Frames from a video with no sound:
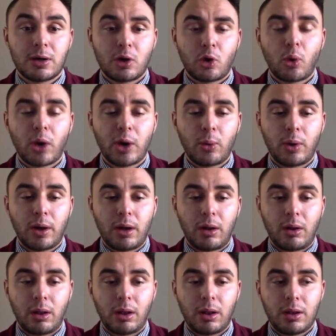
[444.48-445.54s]
quite
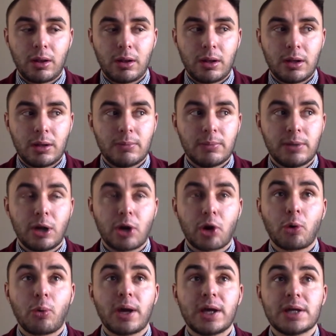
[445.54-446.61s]
well be on
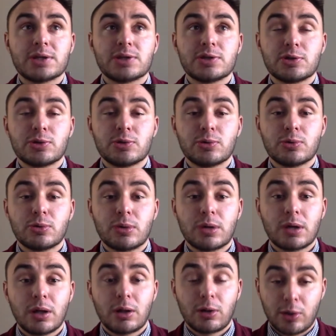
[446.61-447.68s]
our way to
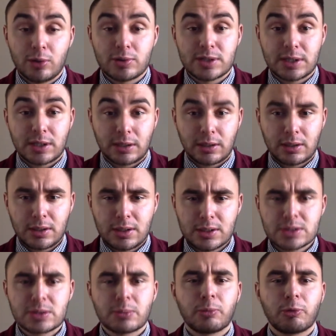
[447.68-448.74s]
losing
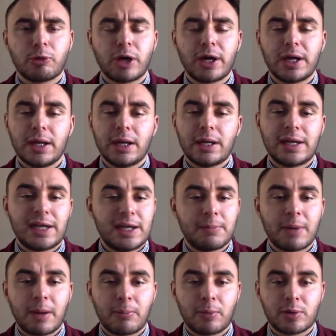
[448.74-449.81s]
some great key
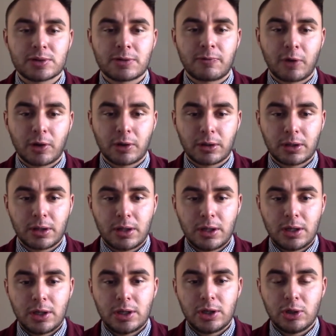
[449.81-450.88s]
members of our
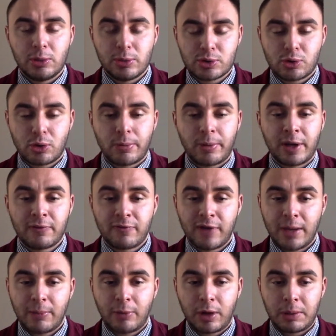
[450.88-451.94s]
Yuma Scorpion
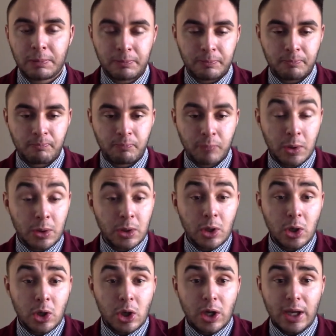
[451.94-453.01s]
family.
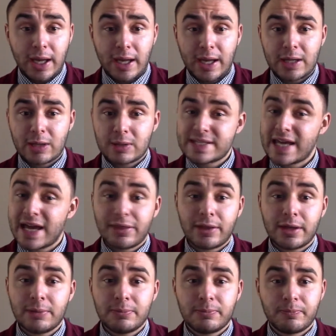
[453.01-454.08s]
And
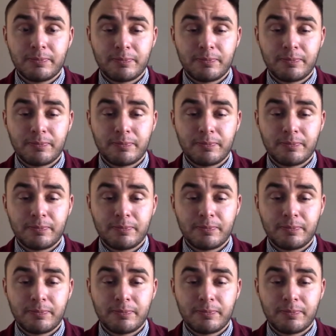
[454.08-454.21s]
sadly,